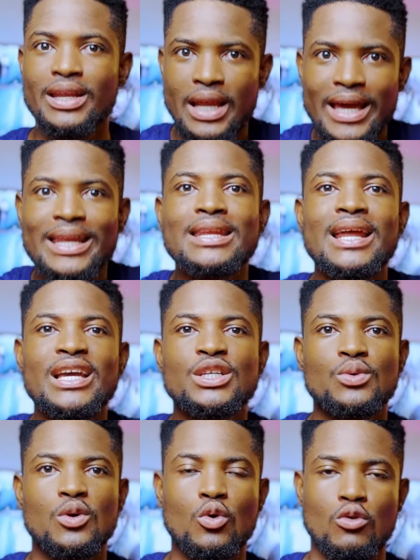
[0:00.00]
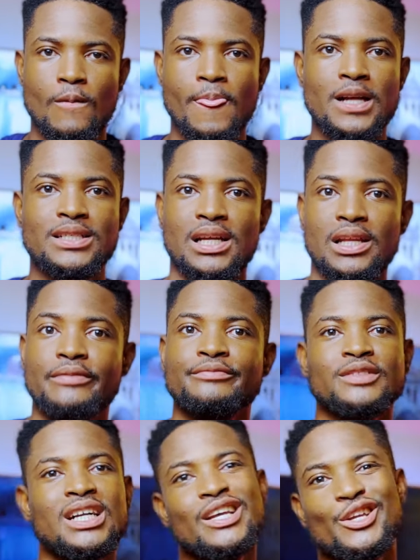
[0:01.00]
In a nice way, oh, Charlie,
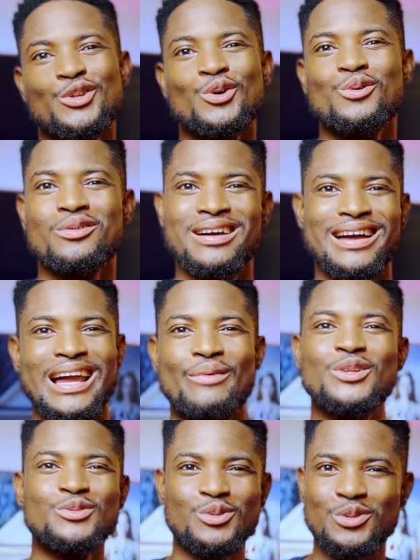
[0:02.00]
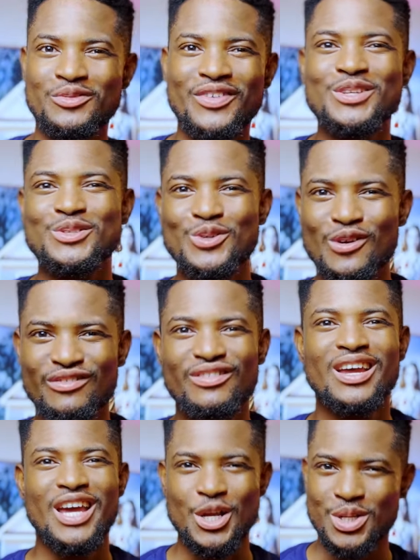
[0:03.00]
you know, I went to the University of
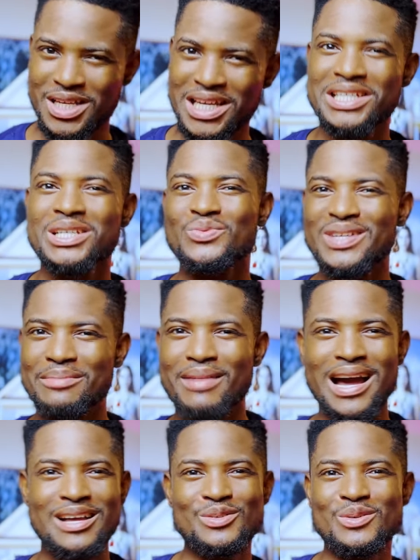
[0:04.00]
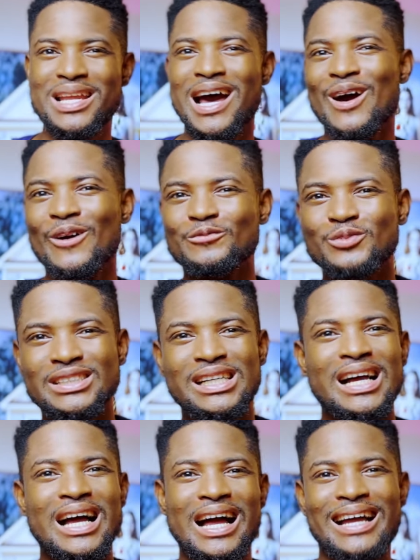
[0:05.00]
Education, Winneba, so now
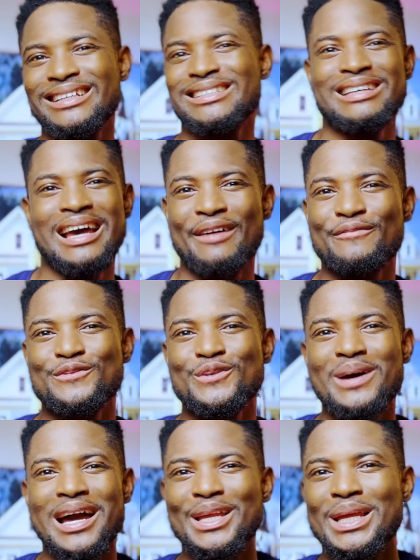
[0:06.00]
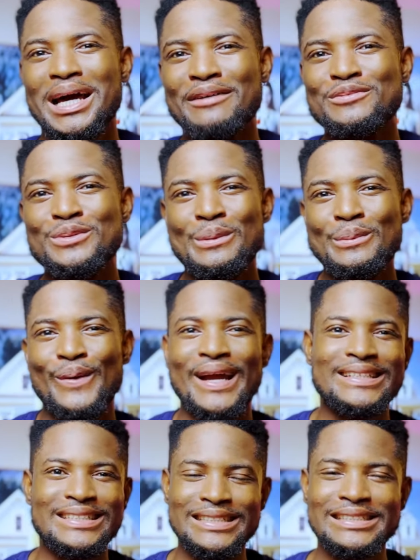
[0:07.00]
I've stopped
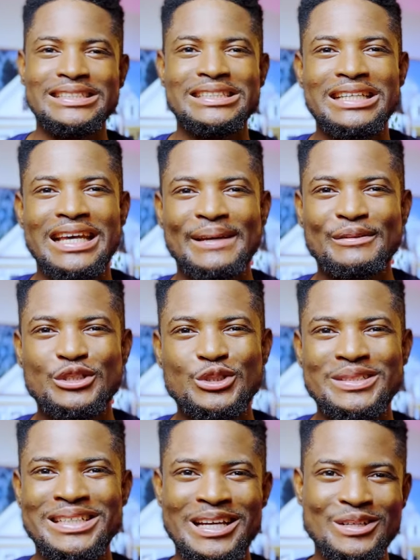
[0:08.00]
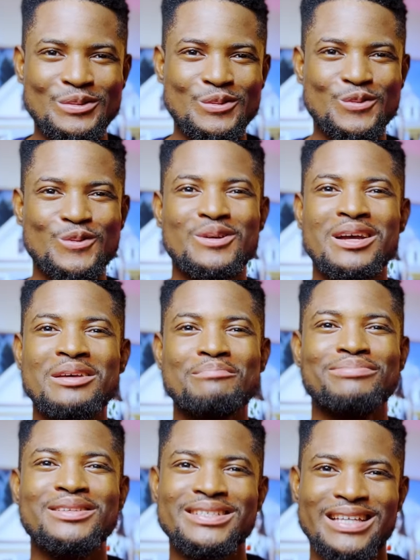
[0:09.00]
writing in shorthand, so
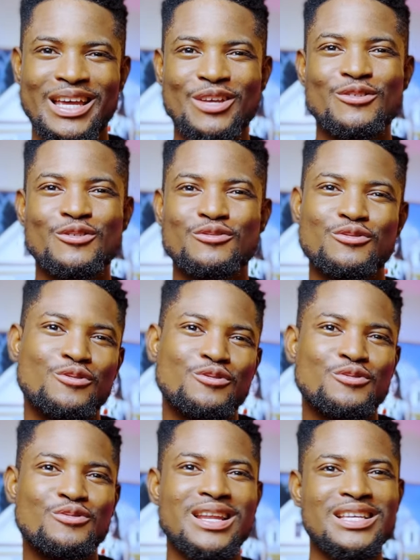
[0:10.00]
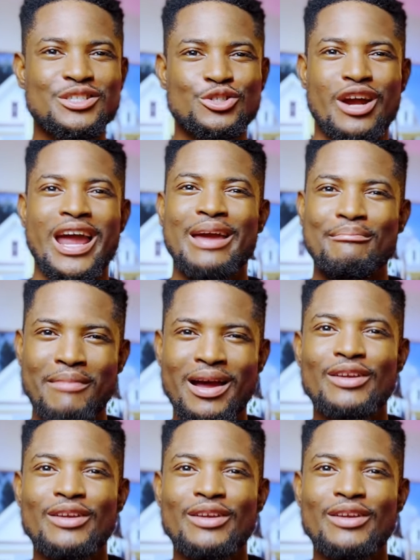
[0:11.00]
please, let's try,